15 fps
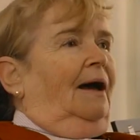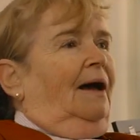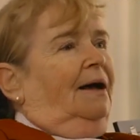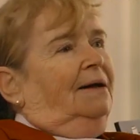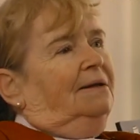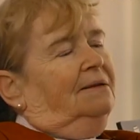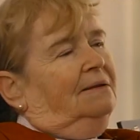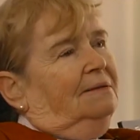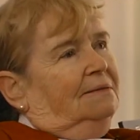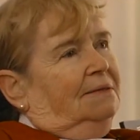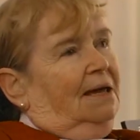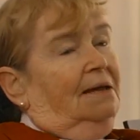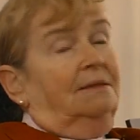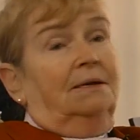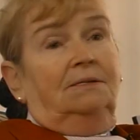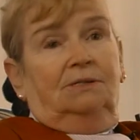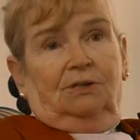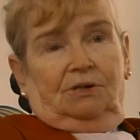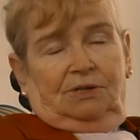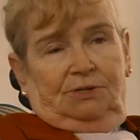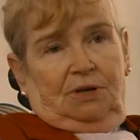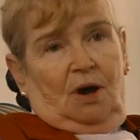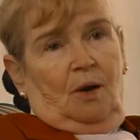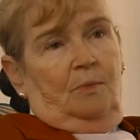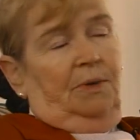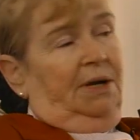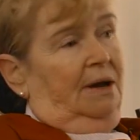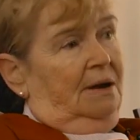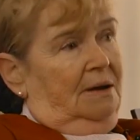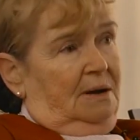And then they took us home.
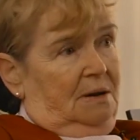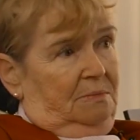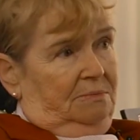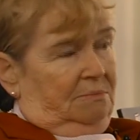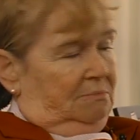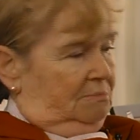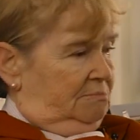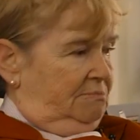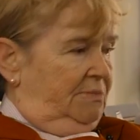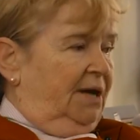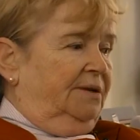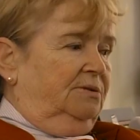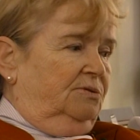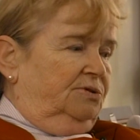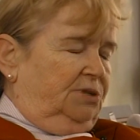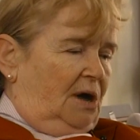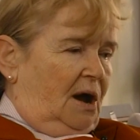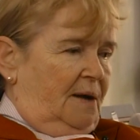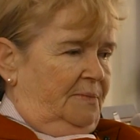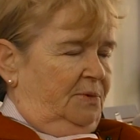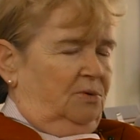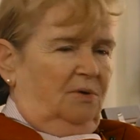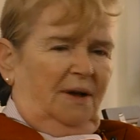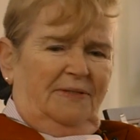We got home regular time and all.